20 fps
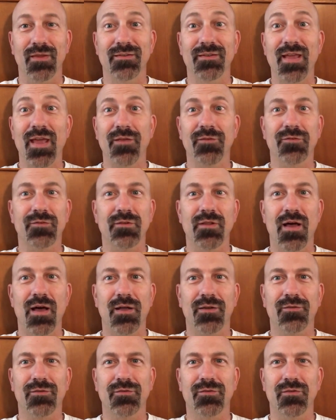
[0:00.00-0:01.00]
10
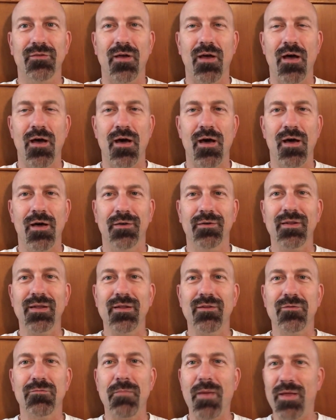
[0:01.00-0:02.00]
slots on
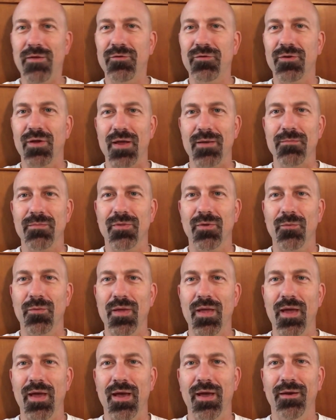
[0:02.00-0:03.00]
each page type that
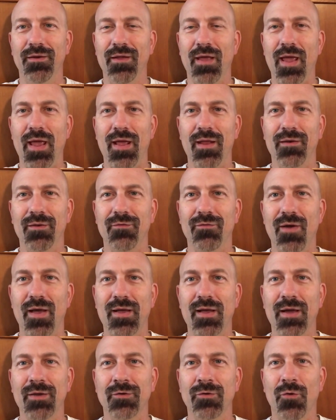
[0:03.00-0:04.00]
we had. And if I
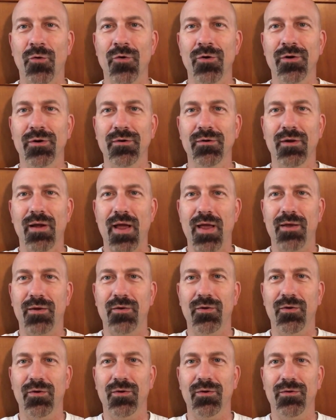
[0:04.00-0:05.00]
got an order, I
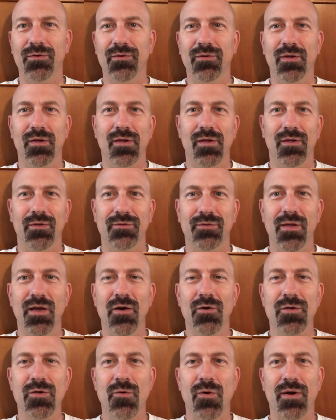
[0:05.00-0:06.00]
could say,
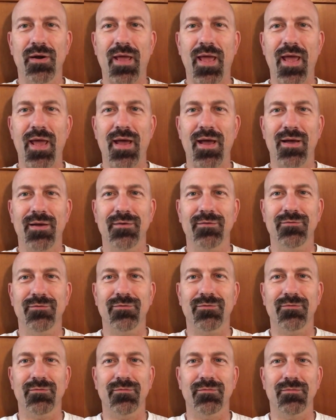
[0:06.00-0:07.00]
oh, you want to have
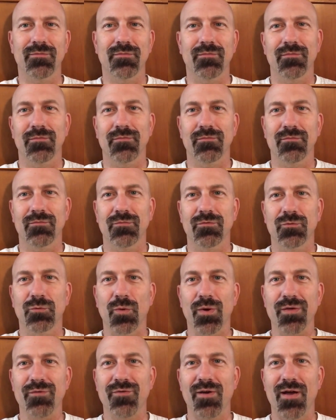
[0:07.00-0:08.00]

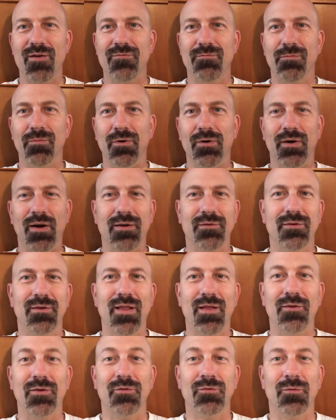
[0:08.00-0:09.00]
25, or
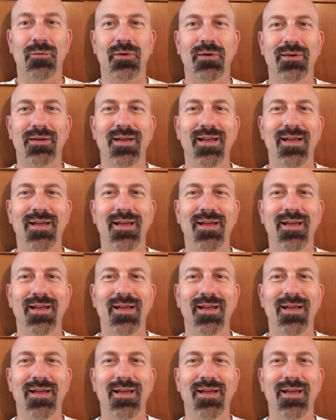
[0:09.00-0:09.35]
actually that doesn't work.